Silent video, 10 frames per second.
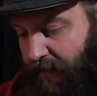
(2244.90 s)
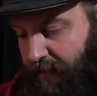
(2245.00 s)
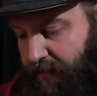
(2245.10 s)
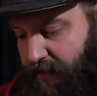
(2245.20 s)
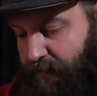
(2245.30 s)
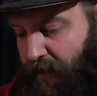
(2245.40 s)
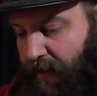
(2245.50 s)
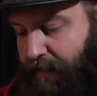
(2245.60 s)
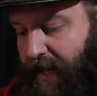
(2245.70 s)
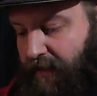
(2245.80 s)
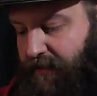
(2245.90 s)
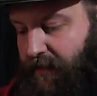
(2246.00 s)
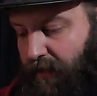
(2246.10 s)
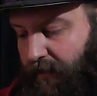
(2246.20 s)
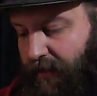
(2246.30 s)
'tis my
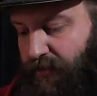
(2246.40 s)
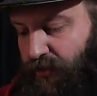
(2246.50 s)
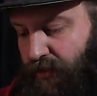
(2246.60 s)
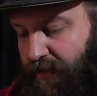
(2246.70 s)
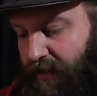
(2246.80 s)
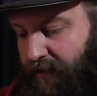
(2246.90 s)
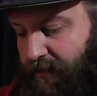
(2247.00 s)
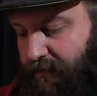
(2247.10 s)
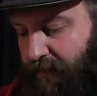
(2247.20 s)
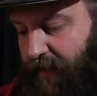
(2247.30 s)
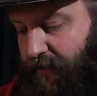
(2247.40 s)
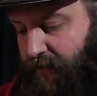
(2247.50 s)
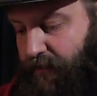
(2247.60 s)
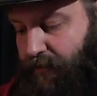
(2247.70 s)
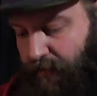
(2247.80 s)
bounden honour duty to run
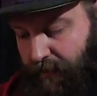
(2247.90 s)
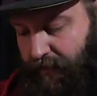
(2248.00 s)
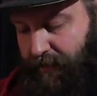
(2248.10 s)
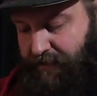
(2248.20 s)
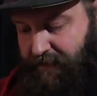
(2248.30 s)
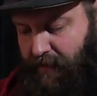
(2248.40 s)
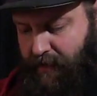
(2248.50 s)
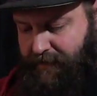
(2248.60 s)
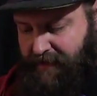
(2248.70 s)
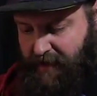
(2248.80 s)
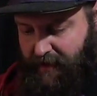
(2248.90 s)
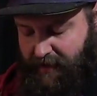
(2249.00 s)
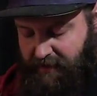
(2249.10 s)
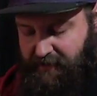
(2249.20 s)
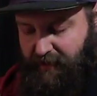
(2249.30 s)
you through.
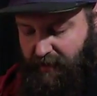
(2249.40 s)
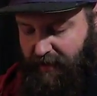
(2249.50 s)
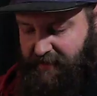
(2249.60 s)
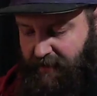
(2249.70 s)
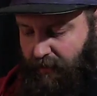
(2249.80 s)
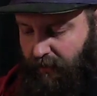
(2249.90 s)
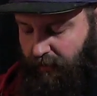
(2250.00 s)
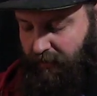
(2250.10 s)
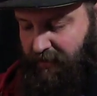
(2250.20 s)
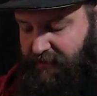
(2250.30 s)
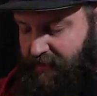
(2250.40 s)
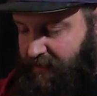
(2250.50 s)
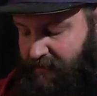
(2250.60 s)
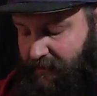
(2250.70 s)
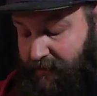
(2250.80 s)
There's a knight on a horse.
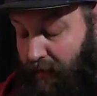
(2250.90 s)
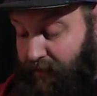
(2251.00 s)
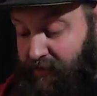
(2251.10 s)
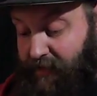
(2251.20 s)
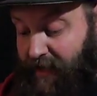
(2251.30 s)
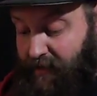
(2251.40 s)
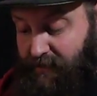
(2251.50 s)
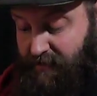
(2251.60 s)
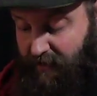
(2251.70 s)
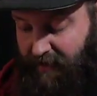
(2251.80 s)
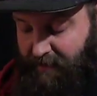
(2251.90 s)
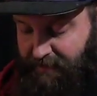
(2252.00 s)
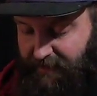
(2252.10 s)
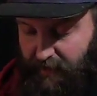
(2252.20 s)
He's obviously out of his time.